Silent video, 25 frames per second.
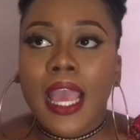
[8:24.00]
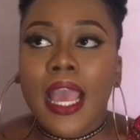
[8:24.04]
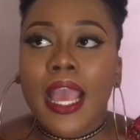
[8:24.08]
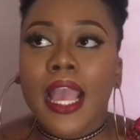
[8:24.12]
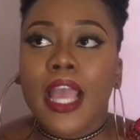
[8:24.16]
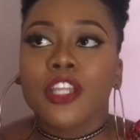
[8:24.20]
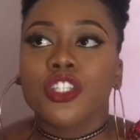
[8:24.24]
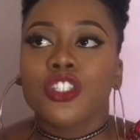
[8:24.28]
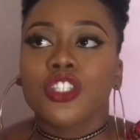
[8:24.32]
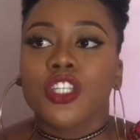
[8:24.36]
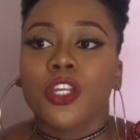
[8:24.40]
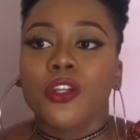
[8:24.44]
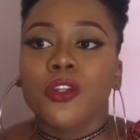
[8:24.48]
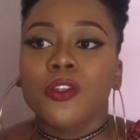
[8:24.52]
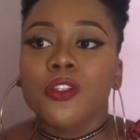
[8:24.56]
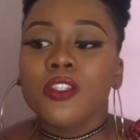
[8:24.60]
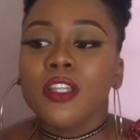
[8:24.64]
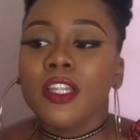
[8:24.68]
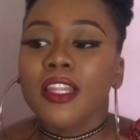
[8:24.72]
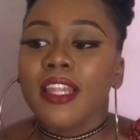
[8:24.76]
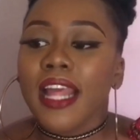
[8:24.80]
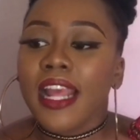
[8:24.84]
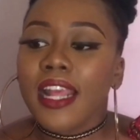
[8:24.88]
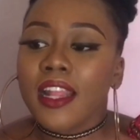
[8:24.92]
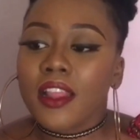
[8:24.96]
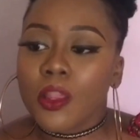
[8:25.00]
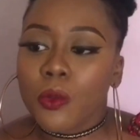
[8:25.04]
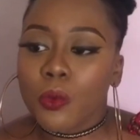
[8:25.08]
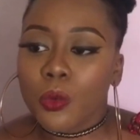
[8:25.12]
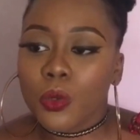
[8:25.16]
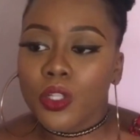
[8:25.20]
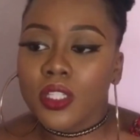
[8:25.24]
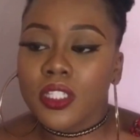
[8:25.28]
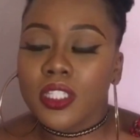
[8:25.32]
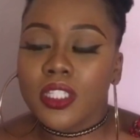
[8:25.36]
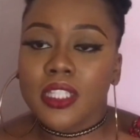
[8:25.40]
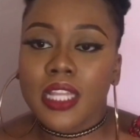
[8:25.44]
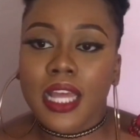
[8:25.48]
And you can also like the
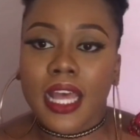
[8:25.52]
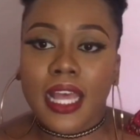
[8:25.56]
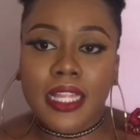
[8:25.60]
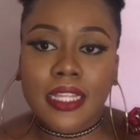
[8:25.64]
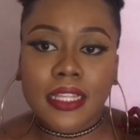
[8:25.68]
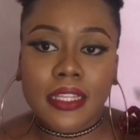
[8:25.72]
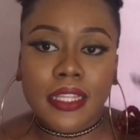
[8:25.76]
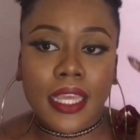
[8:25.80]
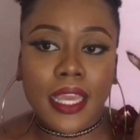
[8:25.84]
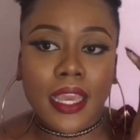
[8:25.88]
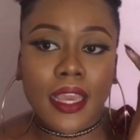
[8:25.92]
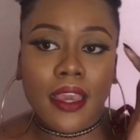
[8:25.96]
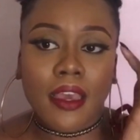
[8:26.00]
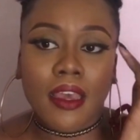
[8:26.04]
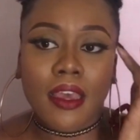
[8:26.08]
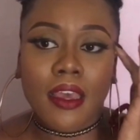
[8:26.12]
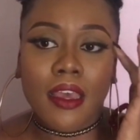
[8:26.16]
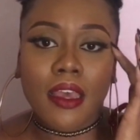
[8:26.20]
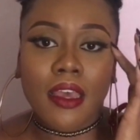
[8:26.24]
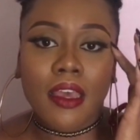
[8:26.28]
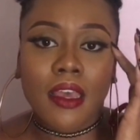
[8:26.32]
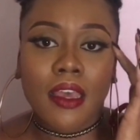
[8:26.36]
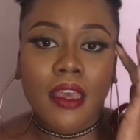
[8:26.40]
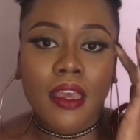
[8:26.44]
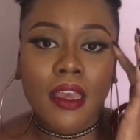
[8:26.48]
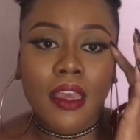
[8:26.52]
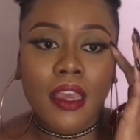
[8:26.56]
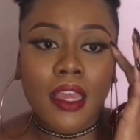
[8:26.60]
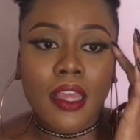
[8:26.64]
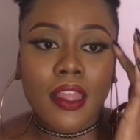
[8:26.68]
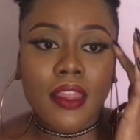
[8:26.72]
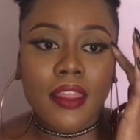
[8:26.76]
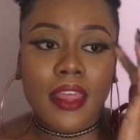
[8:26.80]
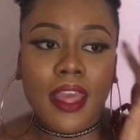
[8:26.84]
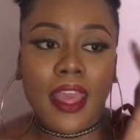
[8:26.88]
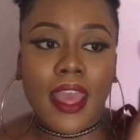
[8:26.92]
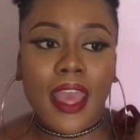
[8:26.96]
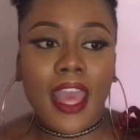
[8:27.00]
ones that
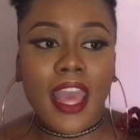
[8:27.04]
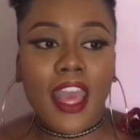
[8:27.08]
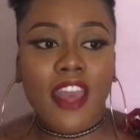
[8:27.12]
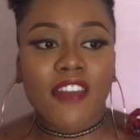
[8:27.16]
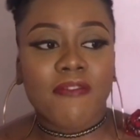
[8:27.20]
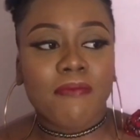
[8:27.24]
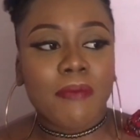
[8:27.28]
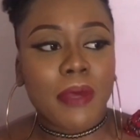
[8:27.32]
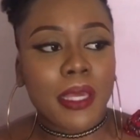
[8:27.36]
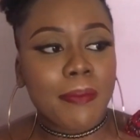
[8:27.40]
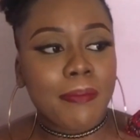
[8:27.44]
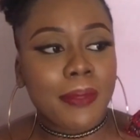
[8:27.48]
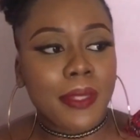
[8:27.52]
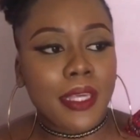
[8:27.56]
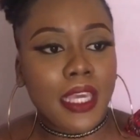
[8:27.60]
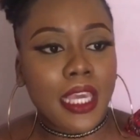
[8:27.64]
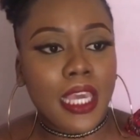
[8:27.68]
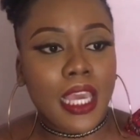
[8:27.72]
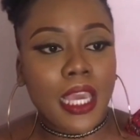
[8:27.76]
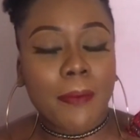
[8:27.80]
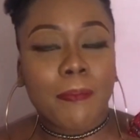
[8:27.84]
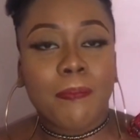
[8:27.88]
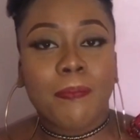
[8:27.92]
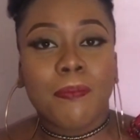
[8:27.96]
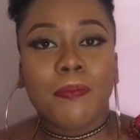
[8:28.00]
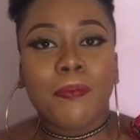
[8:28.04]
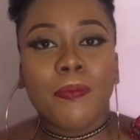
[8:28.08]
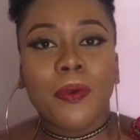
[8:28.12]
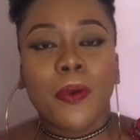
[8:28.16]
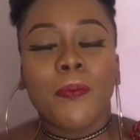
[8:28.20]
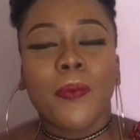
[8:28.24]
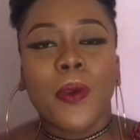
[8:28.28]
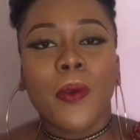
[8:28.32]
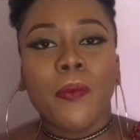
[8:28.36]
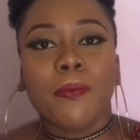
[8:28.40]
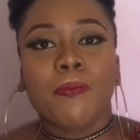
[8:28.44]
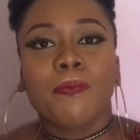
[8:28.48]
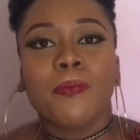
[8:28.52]
that have maybe
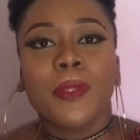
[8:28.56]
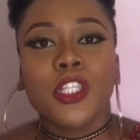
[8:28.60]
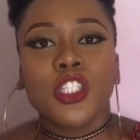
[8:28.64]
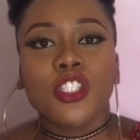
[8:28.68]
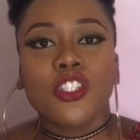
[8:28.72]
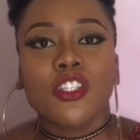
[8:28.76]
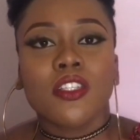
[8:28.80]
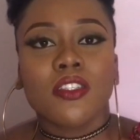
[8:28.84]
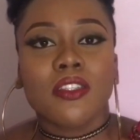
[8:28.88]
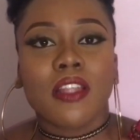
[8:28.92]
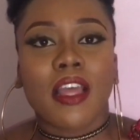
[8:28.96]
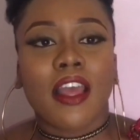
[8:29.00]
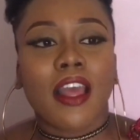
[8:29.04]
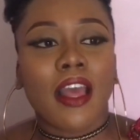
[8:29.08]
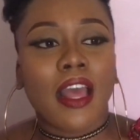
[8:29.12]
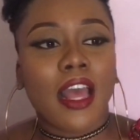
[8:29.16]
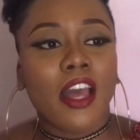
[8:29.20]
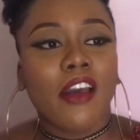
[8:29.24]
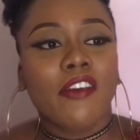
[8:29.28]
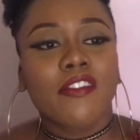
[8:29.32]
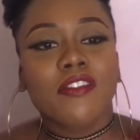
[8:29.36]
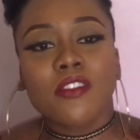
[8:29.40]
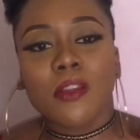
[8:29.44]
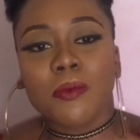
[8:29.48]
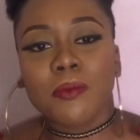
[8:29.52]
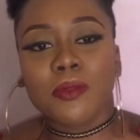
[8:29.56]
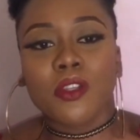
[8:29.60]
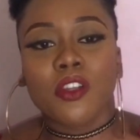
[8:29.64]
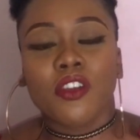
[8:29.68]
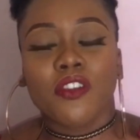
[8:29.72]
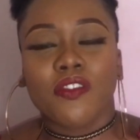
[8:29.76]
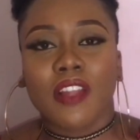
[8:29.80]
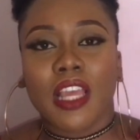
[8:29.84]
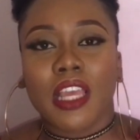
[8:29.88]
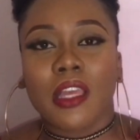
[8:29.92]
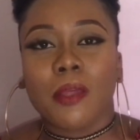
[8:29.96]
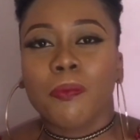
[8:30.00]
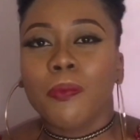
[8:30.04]
pictures that have some sort of
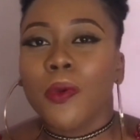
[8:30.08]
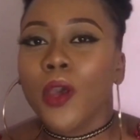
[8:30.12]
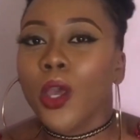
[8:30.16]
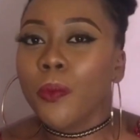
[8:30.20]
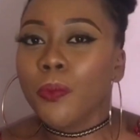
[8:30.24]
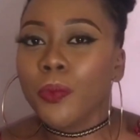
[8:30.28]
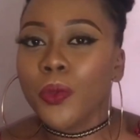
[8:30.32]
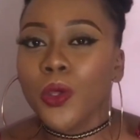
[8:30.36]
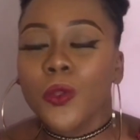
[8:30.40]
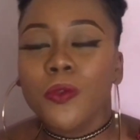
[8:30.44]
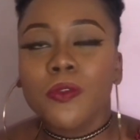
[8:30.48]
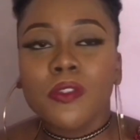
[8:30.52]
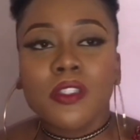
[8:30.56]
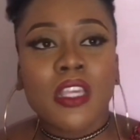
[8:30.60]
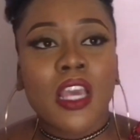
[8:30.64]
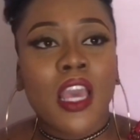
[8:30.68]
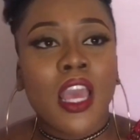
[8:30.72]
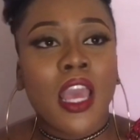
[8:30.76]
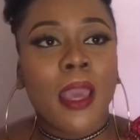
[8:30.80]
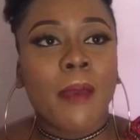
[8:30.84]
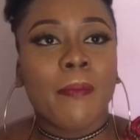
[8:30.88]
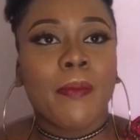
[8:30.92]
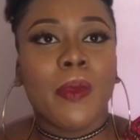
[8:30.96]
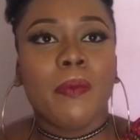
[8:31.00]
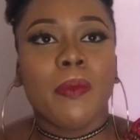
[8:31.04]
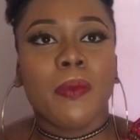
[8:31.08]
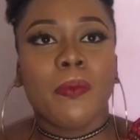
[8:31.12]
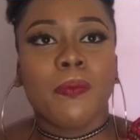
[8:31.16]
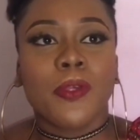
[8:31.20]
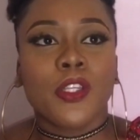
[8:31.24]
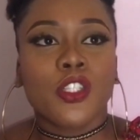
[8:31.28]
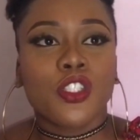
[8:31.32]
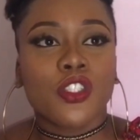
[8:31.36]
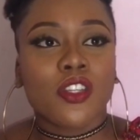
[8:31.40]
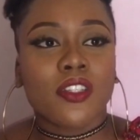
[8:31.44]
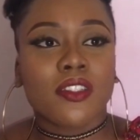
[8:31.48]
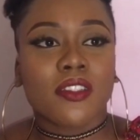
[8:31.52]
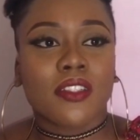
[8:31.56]
like purpose, maybe
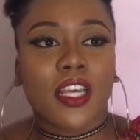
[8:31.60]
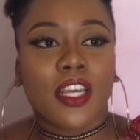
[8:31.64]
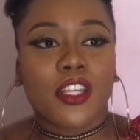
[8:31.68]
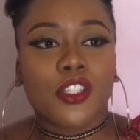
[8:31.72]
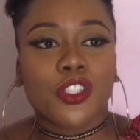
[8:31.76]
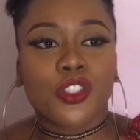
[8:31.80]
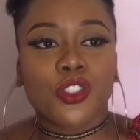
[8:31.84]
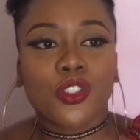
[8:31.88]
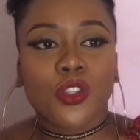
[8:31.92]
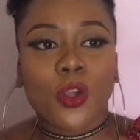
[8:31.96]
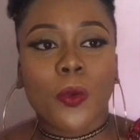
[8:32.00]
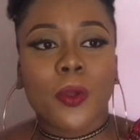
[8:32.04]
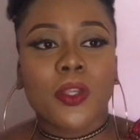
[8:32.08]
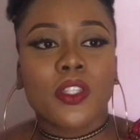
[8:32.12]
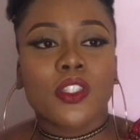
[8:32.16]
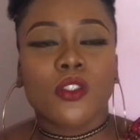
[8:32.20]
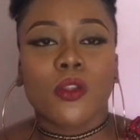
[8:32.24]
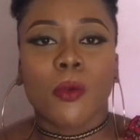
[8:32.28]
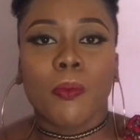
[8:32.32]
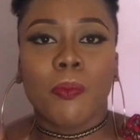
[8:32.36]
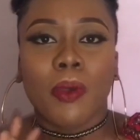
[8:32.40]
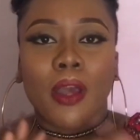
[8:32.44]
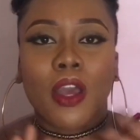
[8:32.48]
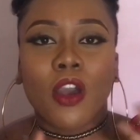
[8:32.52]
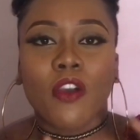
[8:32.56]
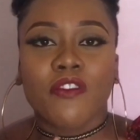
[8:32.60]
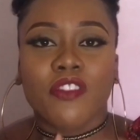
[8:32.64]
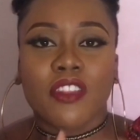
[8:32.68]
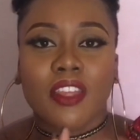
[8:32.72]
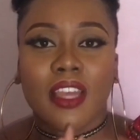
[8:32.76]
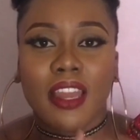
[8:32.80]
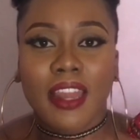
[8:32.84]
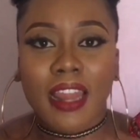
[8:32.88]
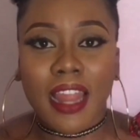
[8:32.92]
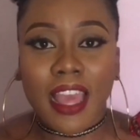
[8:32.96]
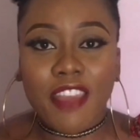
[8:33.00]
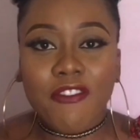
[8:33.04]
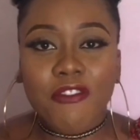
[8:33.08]
pictures that are showing some part of
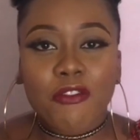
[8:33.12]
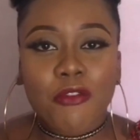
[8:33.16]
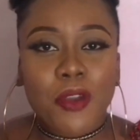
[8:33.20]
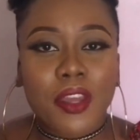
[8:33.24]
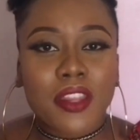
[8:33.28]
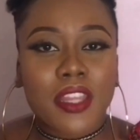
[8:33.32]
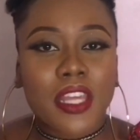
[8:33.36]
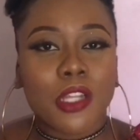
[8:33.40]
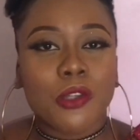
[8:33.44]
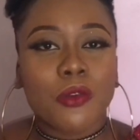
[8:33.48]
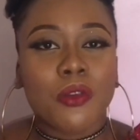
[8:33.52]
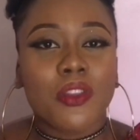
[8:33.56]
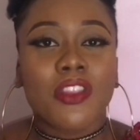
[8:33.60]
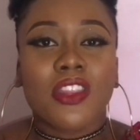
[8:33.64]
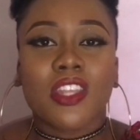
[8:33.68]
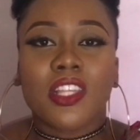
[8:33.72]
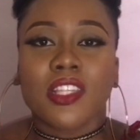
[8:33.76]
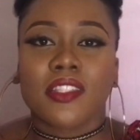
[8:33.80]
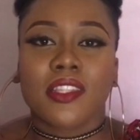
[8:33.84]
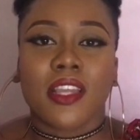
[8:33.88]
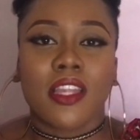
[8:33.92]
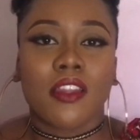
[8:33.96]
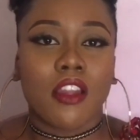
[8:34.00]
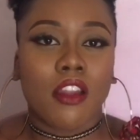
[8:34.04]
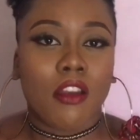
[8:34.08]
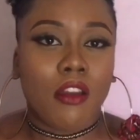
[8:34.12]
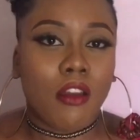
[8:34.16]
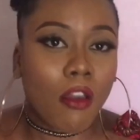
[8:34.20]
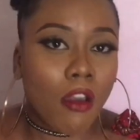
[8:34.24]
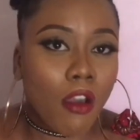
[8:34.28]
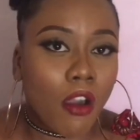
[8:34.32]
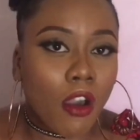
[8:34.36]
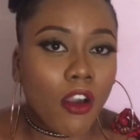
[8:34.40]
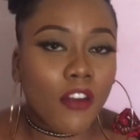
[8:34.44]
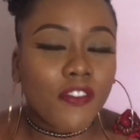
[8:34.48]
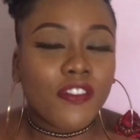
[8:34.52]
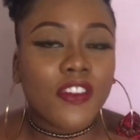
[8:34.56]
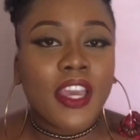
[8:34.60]
their life where they're doing things that they
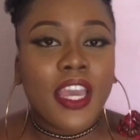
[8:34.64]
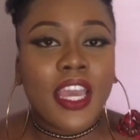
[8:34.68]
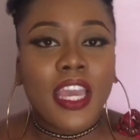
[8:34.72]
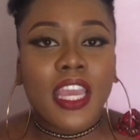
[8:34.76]
love.